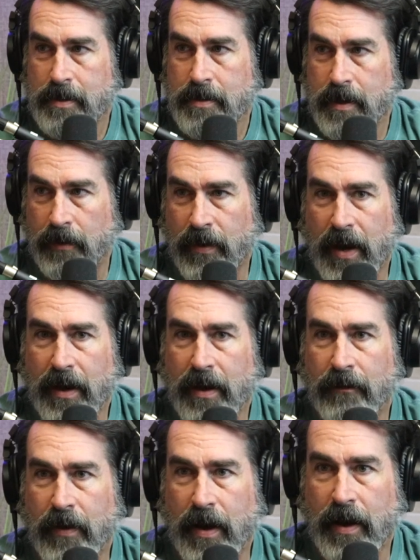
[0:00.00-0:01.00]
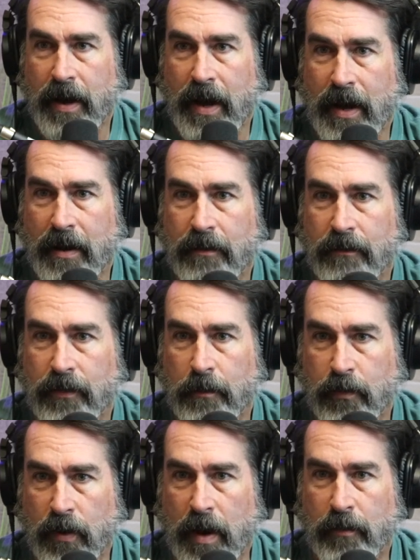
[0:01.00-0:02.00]
If I have the
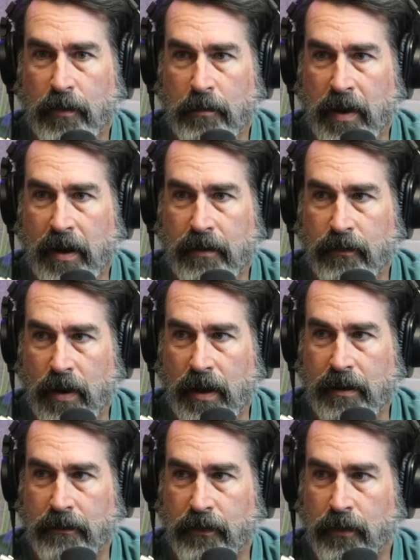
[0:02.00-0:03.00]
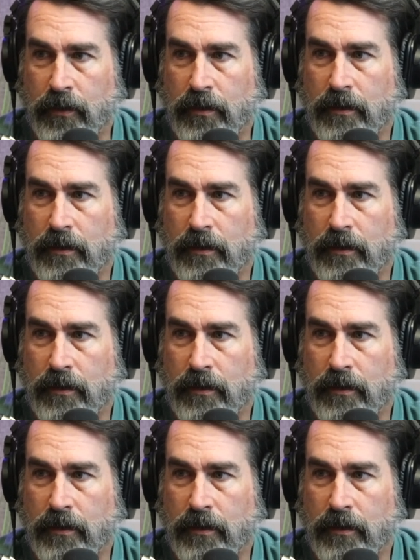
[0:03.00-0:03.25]
proper amount of rocket fuel,